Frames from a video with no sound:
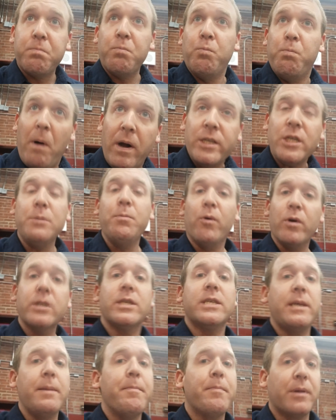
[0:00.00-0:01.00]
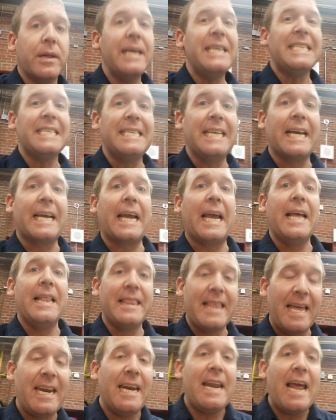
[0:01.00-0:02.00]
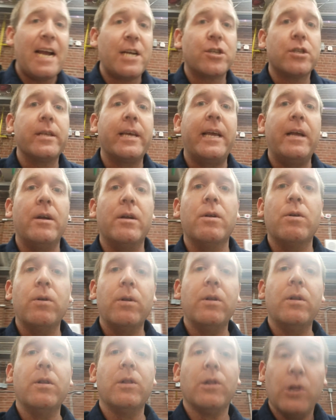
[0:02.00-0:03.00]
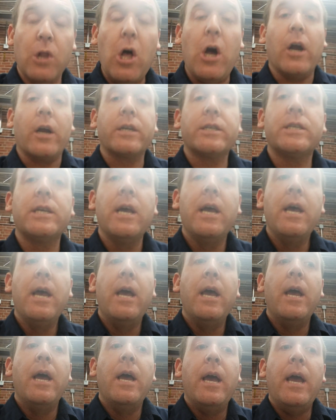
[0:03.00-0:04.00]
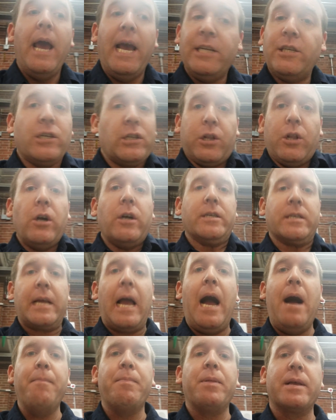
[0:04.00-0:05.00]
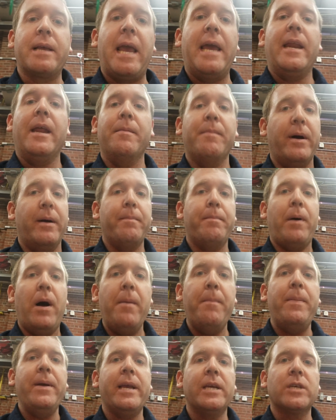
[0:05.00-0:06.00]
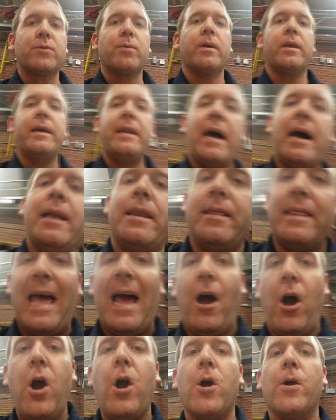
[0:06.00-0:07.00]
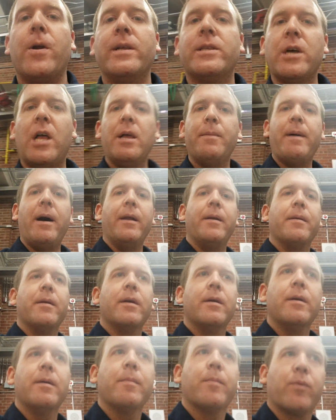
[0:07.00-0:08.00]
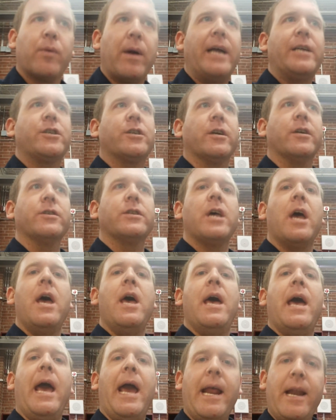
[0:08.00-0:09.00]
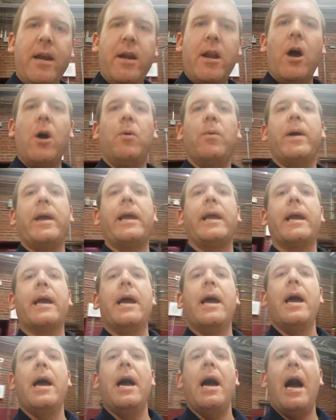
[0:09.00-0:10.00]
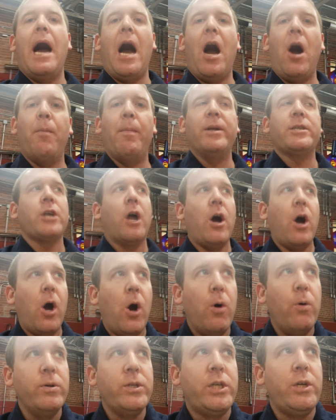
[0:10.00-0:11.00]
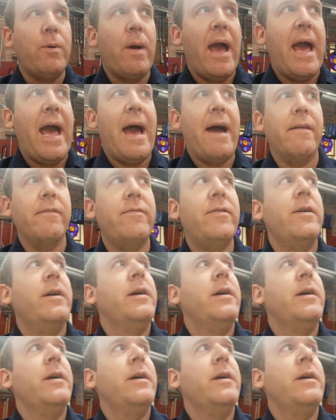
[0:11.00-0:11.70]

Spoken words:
much more simplistic than it actually looks. It just looks complicated, but pumping is really not that hard. It's all about pressures and knowing how much hose you have.